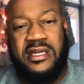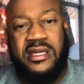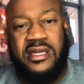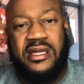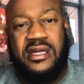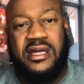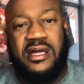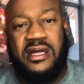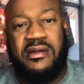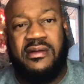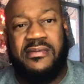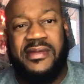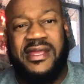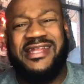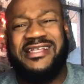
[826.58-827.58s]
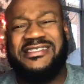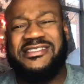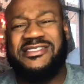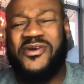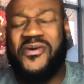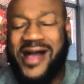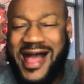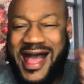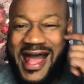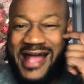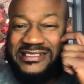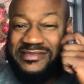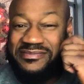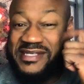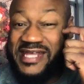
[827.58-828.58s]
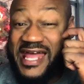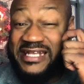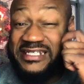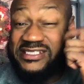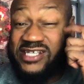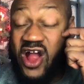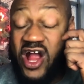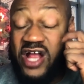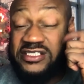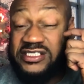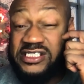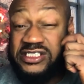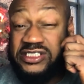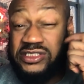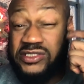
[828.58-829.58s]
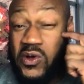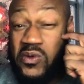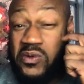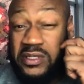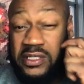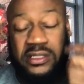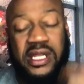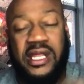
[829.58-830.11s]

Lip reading: And it's just so odd to me how these cars get stolen